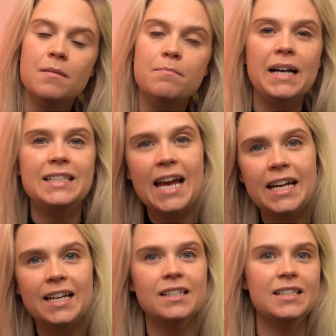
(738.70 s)
by
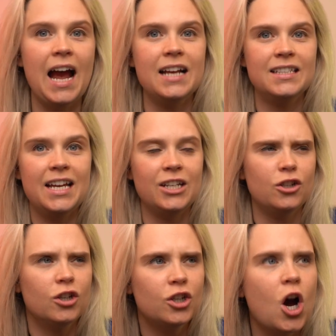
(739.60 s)
taking sides and
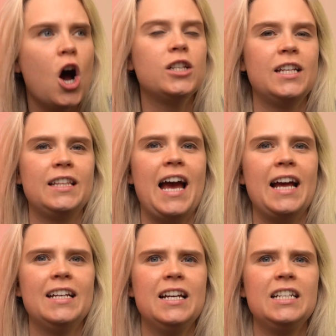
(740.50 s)
causing that
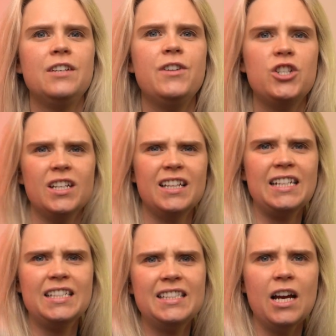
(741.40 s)
division and like,
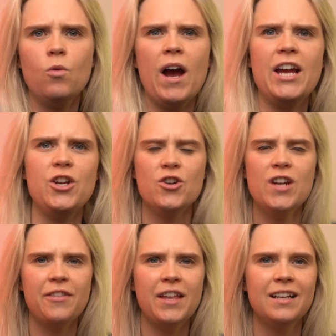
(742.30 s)
stay away, you're
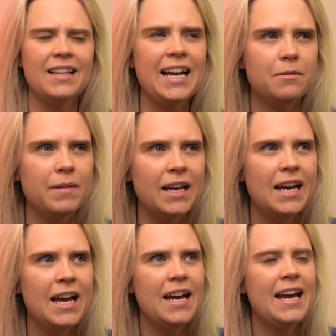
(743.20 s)
nothing like me.
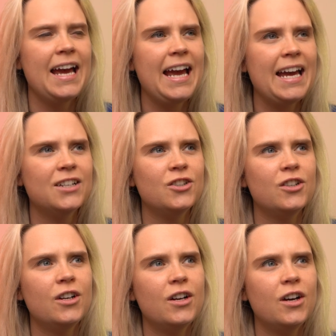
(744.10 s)
And
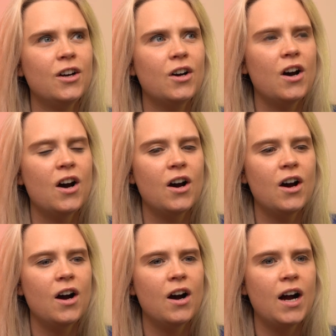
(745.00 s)

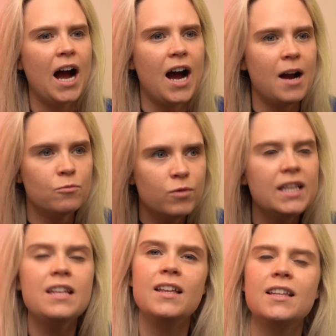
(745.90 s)
I
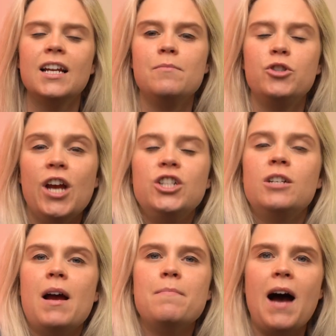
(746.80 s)
really think that I'm changing
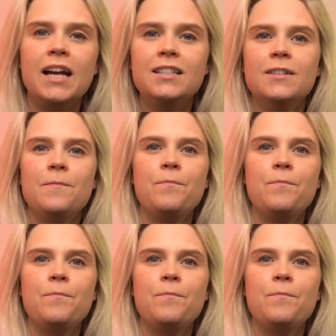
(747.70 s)
my mind